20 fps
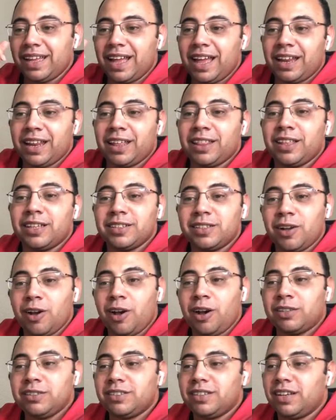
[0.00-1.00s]
another
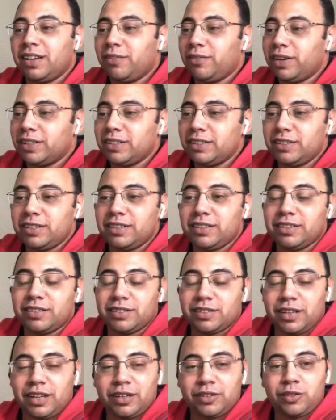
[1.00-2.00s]
cars in a very
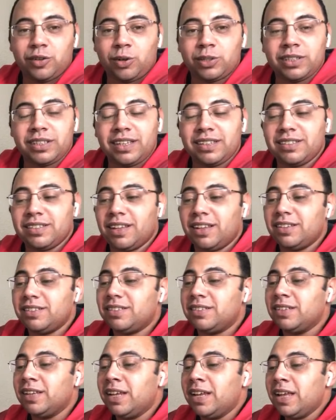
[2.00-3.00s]
short
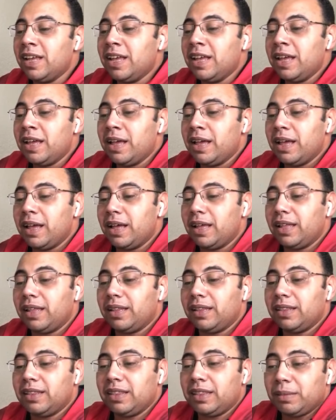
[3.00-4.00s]
distance
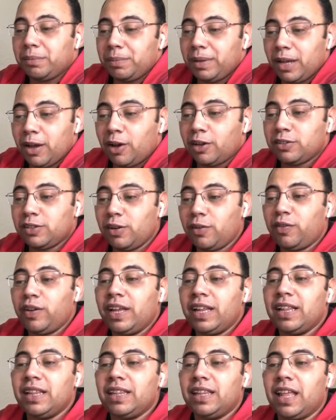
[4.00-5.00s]
because you
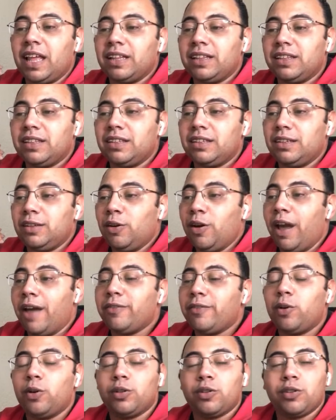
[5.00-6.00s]
feel that you
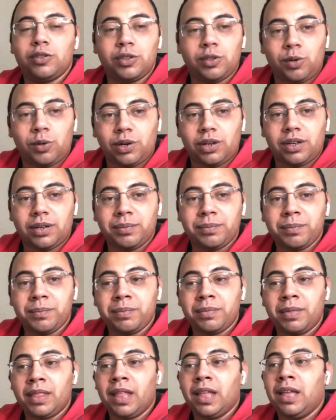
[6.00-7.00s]
have control.
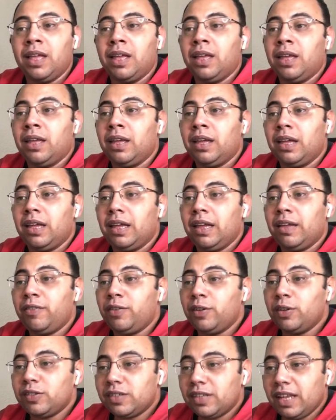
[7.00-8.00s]
If
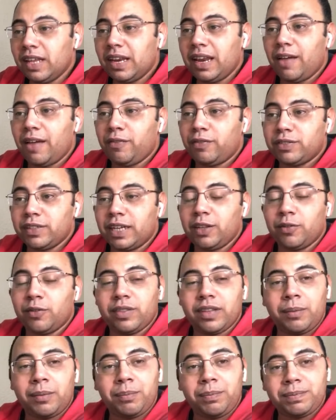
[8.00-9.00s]
you're still afraid
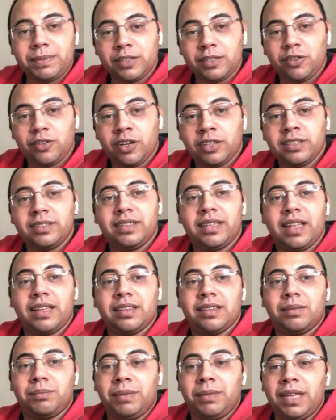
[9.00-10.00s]
of temperature, that
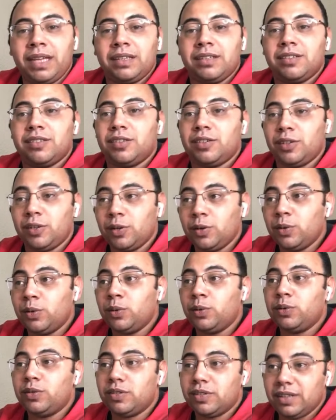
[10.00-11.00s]
means
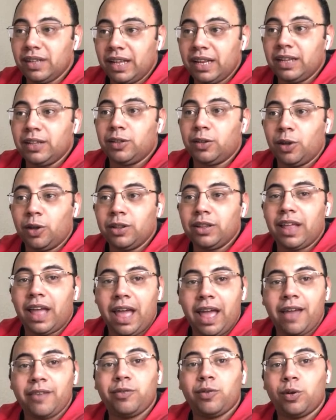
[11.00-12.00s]
you still don't
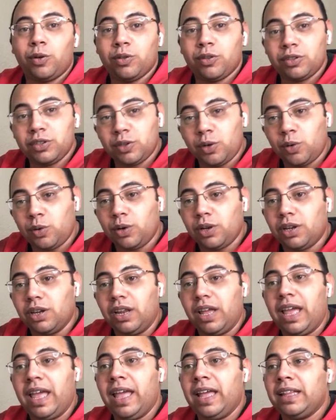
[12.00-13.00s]
have control.
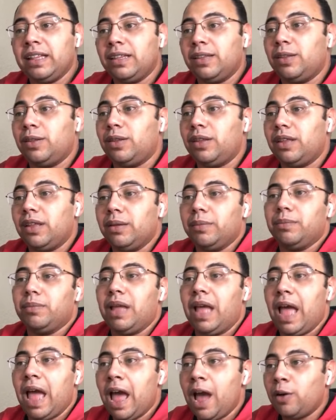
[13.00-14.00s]
And
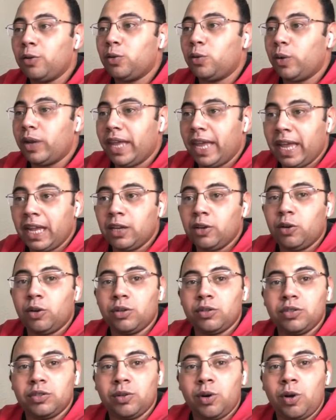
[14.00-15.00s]
how to gain
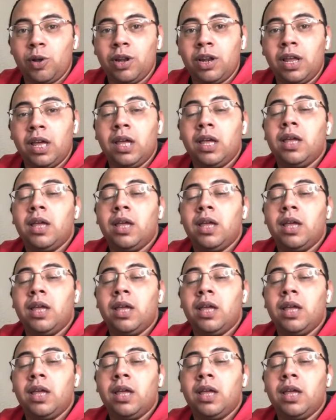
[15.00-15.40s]
control?